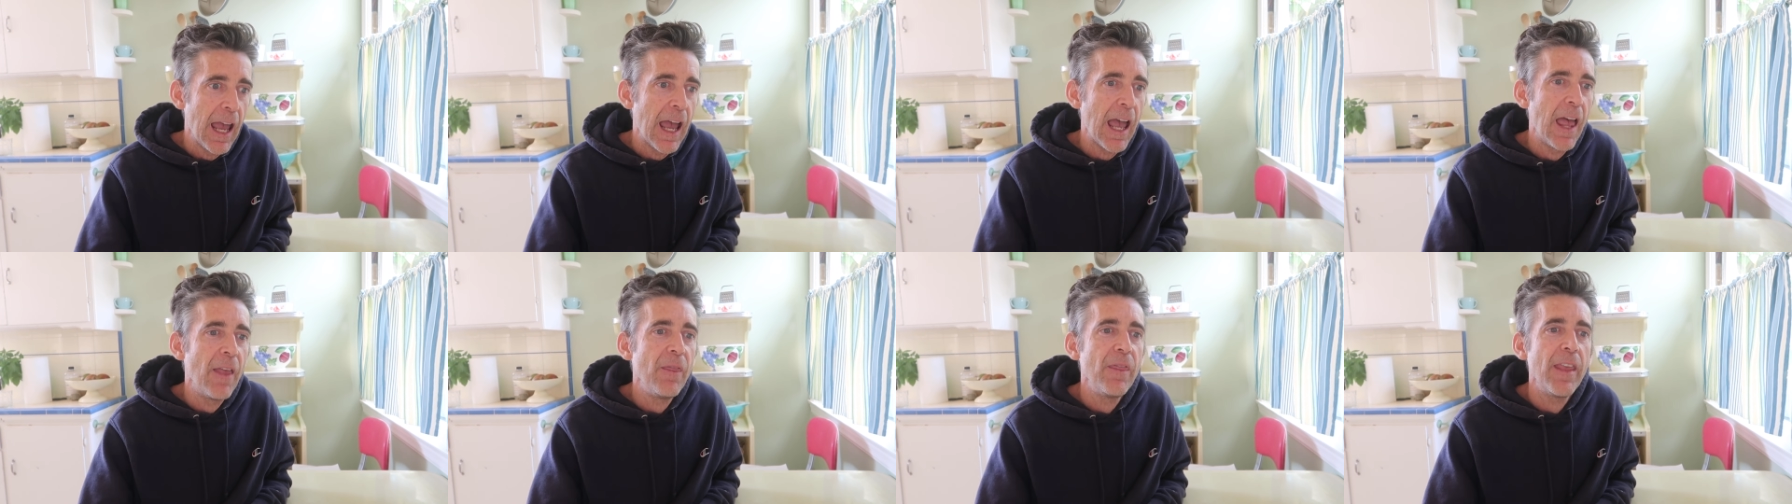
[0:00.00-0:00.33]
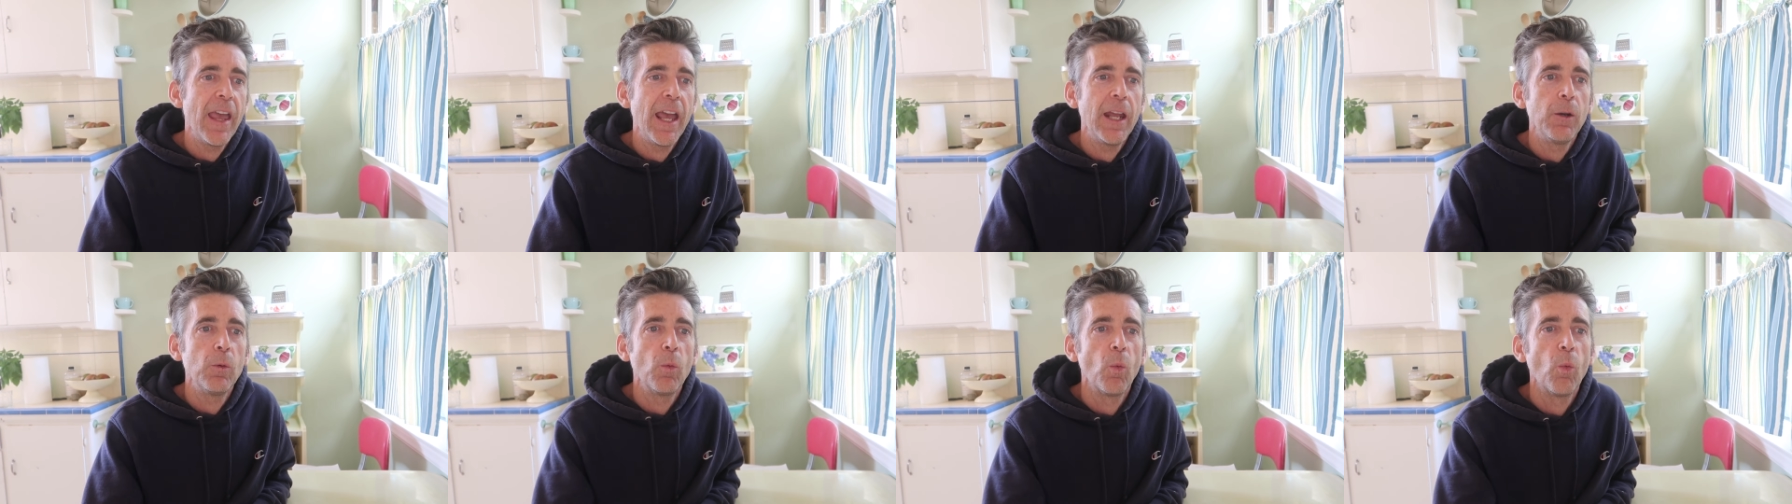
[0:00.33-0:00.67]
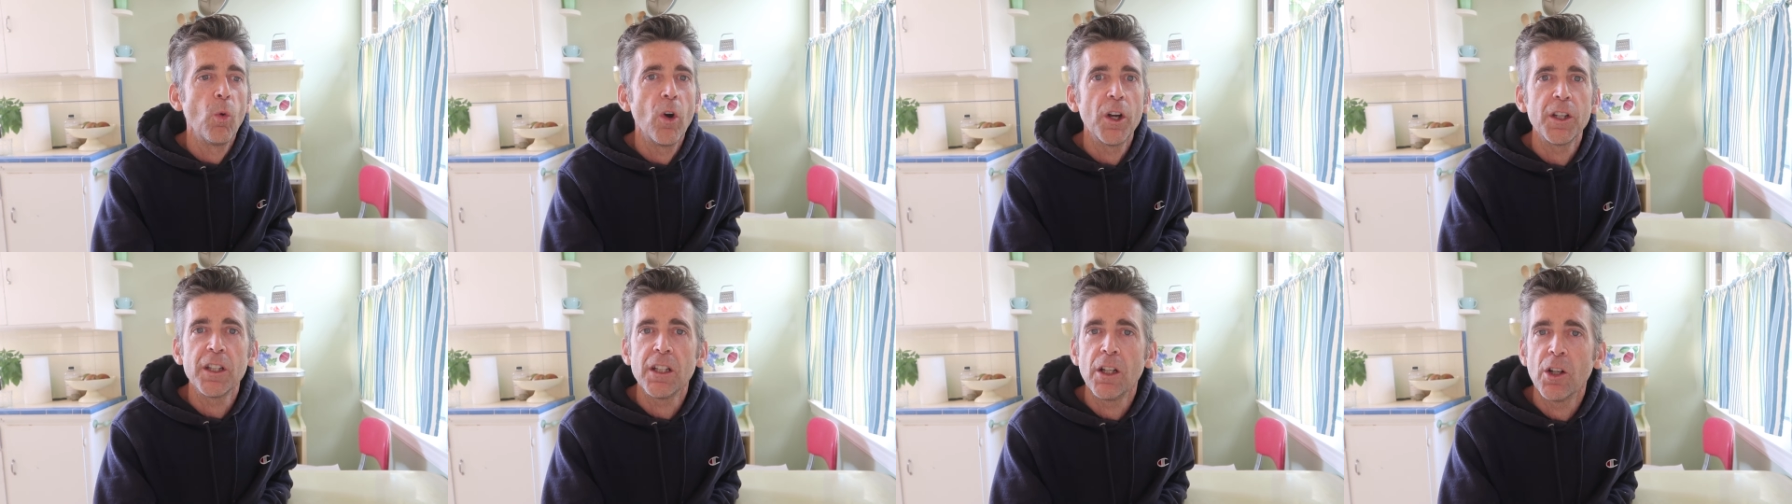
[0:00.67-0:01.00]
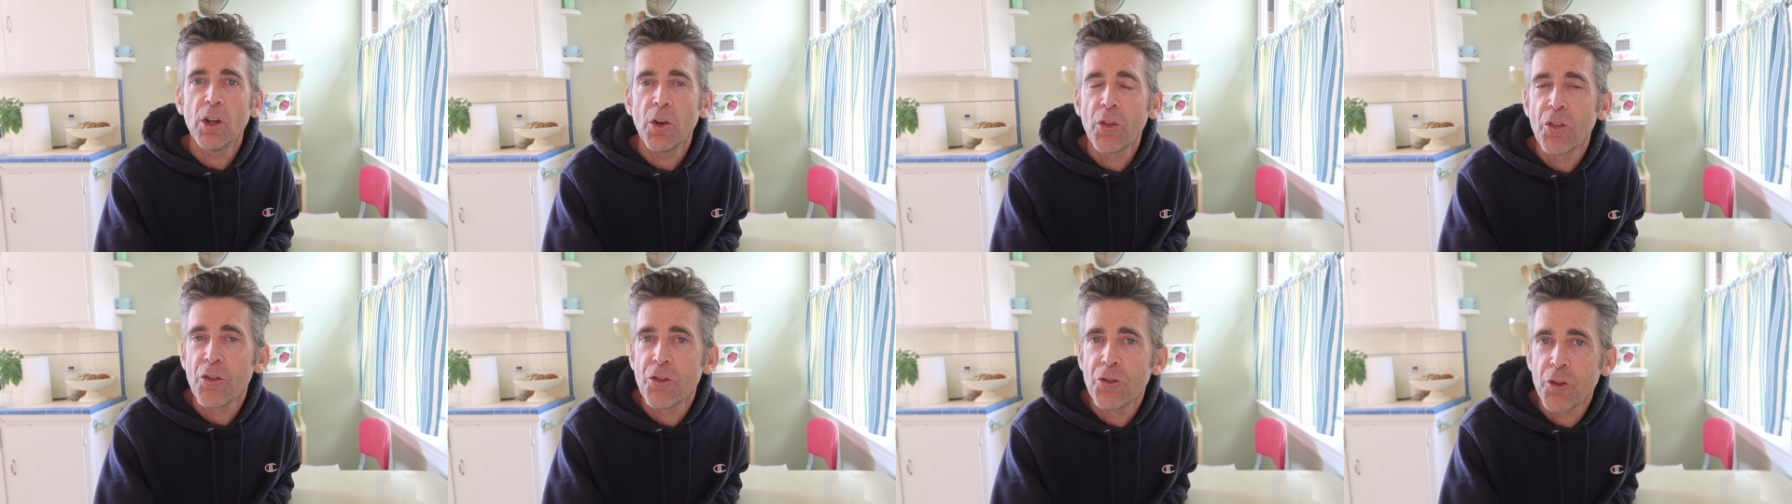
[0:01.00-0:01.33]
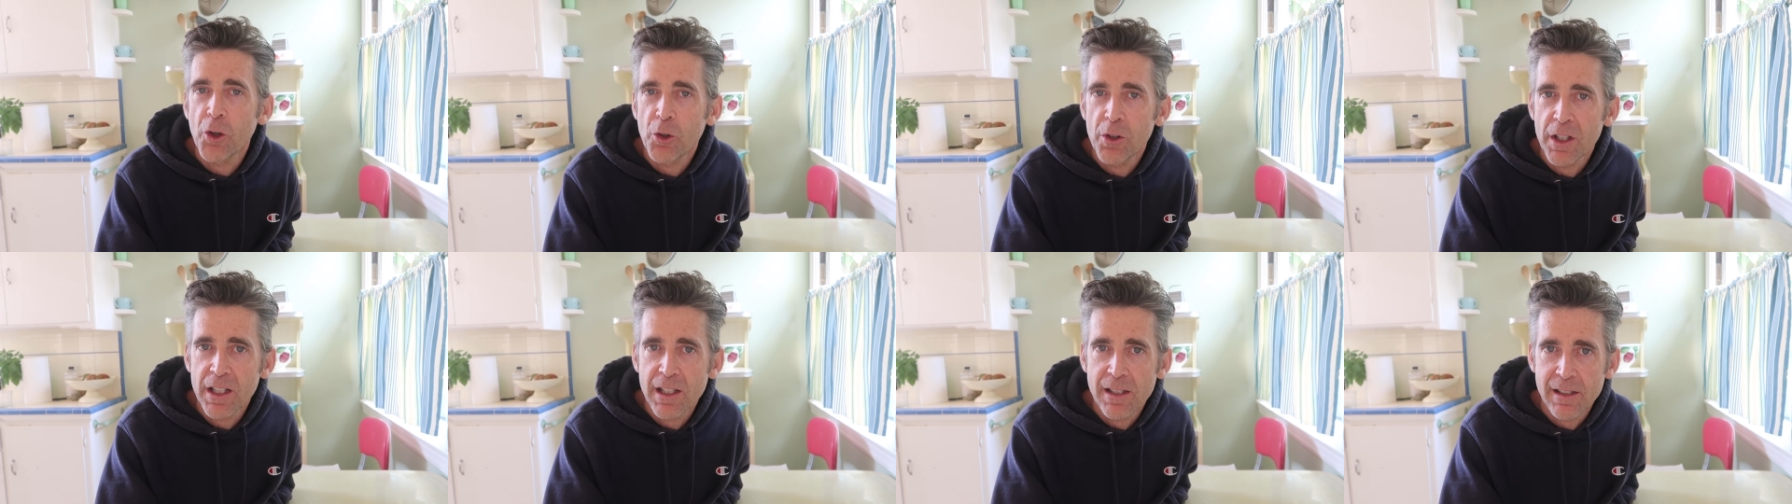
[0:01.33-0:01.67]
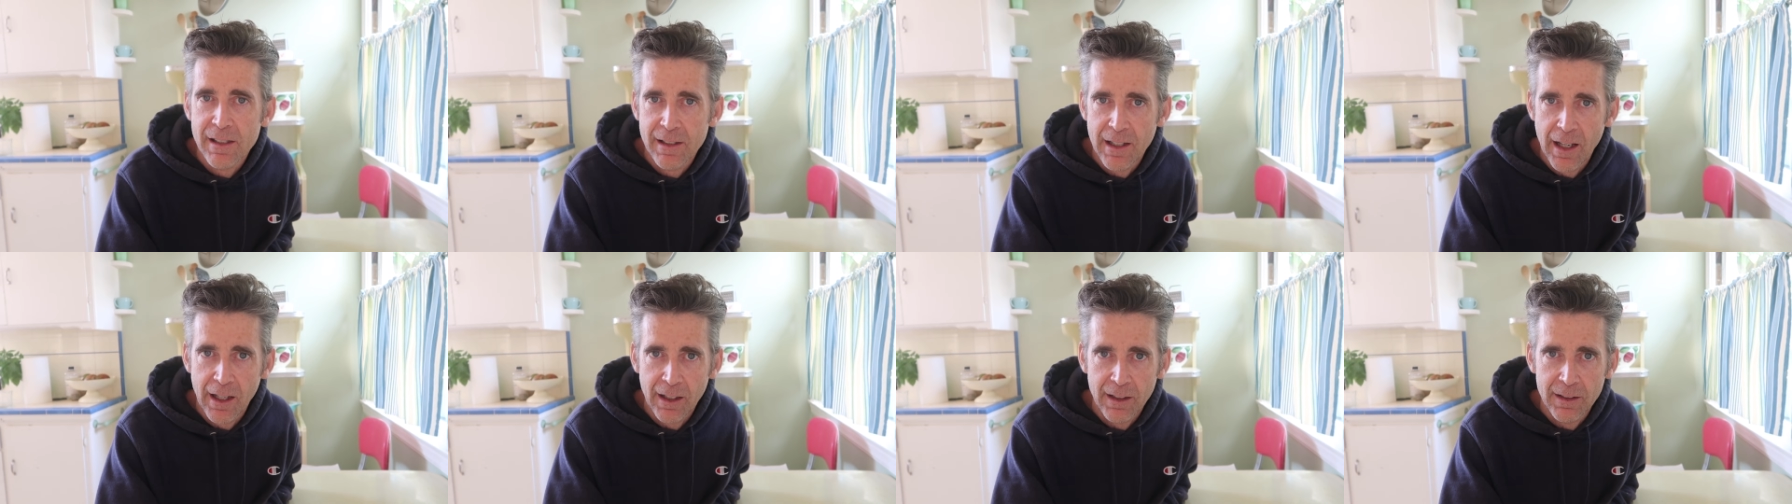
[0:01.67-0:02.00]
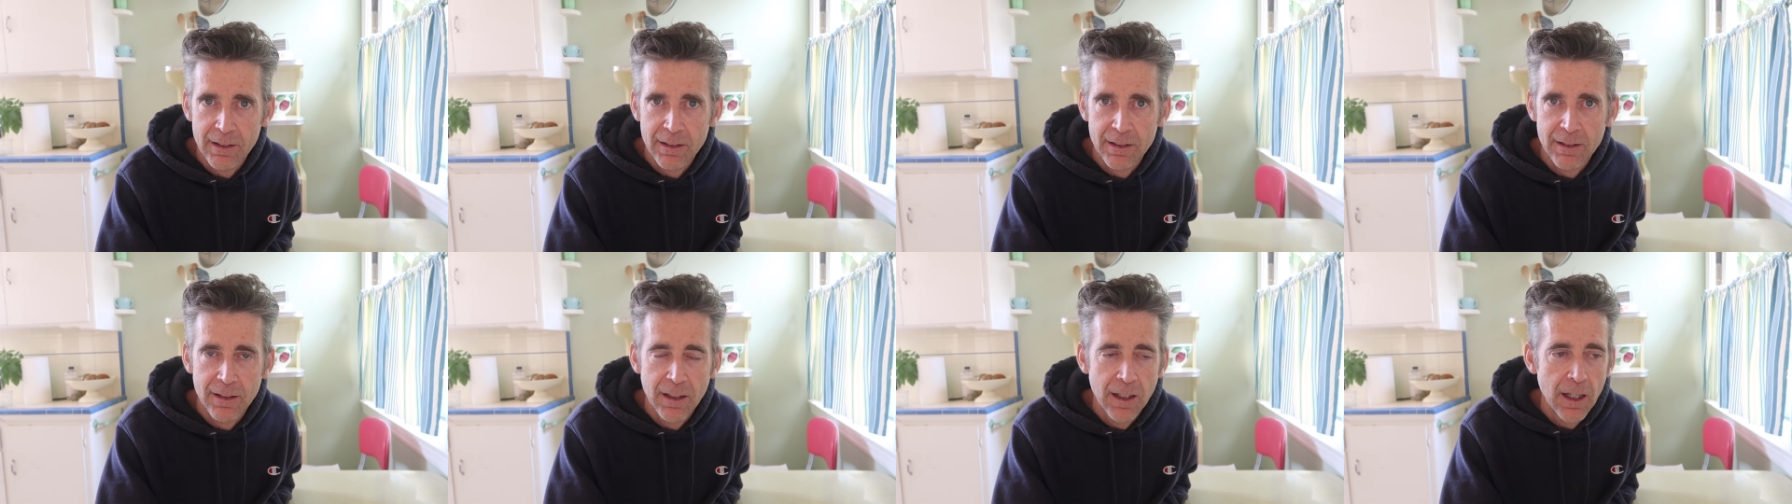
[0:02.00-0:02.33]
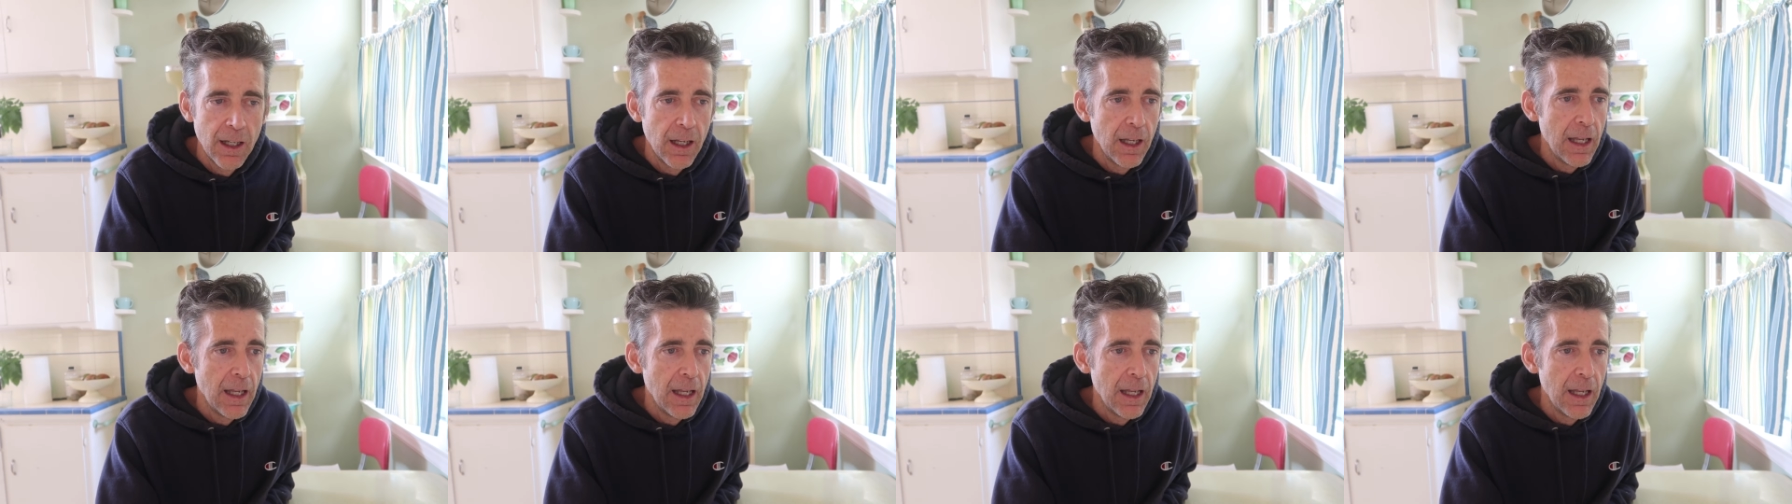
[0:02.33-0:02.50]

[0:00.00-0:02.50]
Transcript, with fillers: And then one year, 36